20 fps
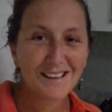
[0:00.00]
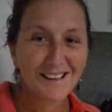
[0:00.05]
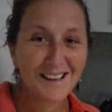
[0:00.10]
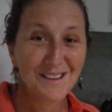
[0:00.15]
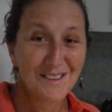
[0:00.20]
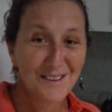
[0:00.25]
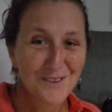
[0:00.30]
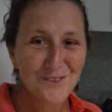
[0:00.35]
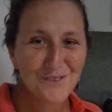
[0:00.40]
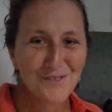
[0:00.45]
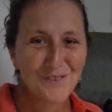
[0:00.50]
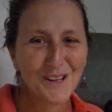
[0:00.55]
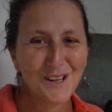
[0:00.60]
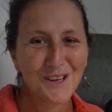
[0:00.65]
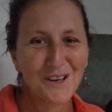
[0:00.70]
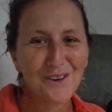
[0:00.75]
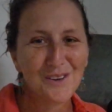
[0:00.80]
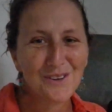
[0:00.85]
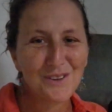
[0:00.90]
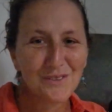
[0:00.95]
In this
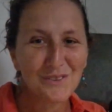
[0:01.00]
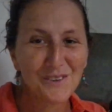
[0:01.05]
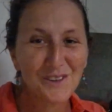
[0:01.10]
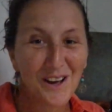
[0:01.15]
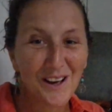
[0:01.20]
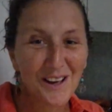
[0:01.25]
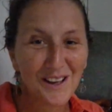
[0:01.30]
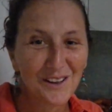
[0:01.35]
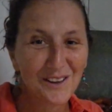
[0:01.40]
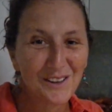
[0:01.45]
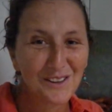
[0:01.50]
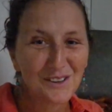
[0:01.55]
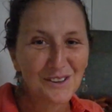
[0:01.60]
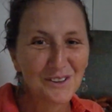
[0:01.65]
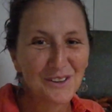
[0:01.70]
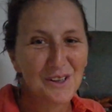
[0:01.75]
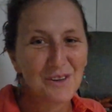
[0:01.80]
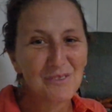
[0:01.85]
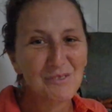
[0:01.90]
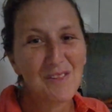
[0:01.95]
video, you and I are going to
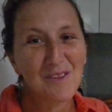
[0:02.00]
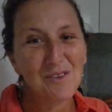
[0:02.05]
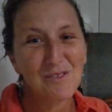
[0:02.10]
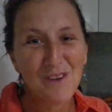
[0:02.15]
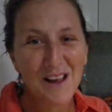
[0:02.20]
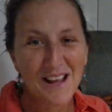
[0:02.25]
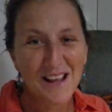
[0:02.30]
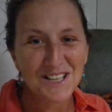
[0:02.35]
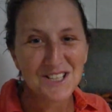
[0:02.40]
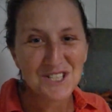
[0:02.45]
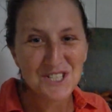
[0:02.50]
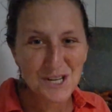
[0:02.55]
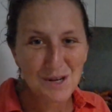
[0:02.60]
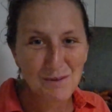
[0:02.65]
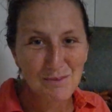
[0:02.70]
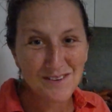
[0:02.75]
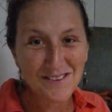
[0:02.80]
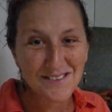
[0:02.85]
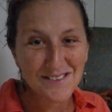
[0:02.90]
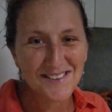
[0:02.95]
learn whether radish
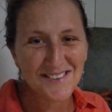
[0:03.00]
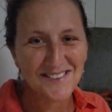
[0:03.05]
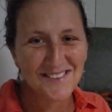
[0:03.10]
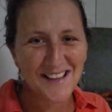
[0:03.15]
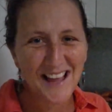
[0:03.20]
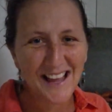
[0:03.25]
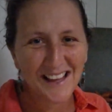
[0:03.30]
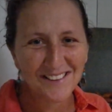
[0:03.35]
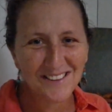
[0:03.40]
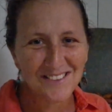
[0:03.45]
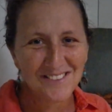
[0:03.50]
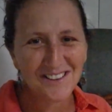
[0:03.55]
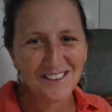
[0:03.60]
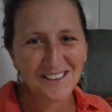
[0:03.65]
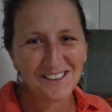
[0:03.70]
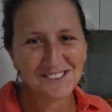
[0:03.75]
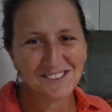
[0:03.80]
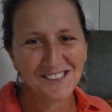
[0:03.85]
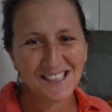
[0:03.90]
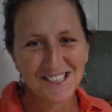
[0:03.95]
chips is a snack that's
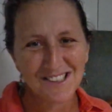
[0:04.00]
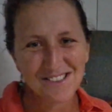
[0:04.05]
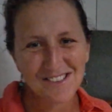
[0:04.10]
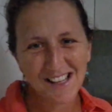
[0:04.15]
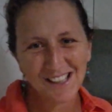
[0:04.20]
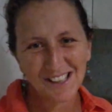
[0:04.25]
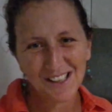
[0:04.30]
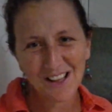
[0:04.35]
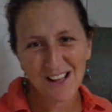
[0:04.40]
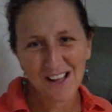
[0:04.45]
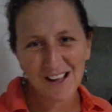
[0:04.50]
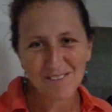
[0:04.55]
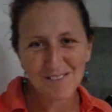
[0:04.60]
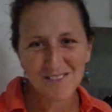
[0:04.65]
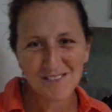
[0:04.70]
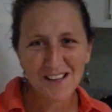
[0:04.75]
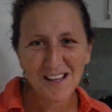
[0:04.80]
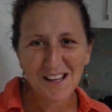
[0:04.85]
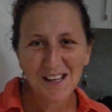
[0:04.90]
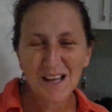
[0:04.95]
going to change our
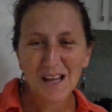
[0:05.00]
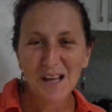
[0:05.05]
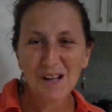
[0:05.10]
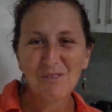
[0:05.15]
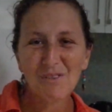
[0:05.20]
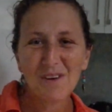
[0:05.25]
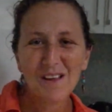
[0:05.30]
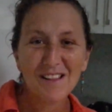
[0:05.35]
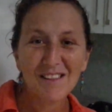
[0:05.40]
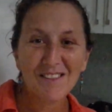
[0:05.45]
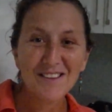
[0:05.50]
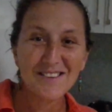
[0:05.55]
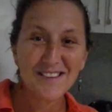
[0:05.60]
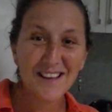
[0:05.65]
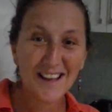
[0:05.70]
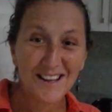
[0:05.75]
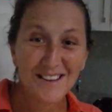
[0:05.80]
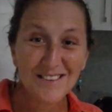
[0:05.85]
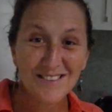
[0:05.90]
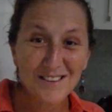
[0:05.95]
lives and whether this
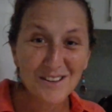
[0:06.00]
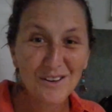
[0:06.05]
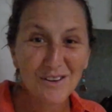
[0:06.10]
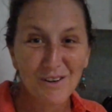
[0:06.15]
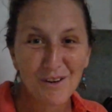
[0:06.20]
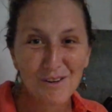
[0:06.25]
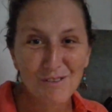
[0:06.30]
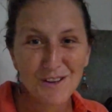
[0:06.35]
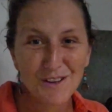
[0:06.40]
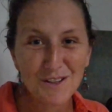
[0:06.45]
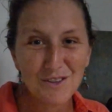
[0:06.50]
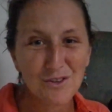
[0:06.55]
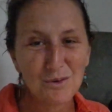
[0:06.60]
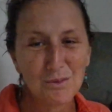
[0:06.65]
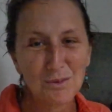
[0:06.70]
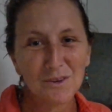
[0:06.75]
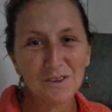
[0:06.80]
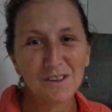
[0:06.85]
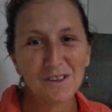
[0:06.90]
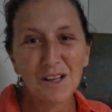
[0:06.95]
easy to grow
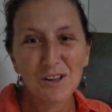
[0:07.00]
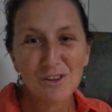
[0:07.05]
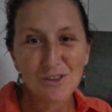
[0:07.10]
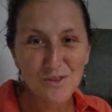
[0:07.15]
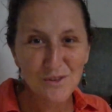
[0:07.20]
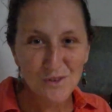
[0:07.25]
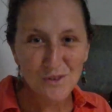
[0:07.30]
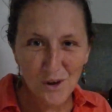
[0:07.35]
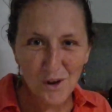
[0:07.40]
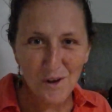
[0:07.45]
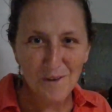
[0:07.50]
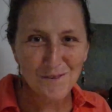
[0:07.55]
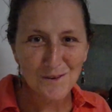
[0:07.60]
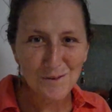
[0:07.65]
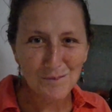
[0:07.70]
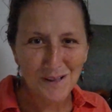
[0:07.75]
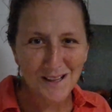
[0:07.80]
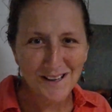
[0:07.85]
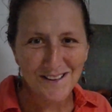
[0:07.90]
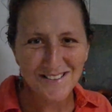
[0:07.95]
vegetable deserves a
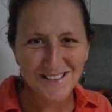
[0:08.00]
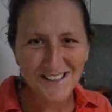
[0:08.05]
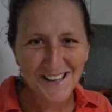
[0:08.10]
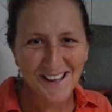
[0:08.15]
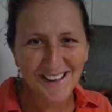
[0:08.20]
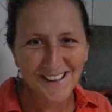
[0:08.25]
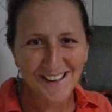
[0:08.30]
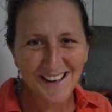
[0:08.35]
place in our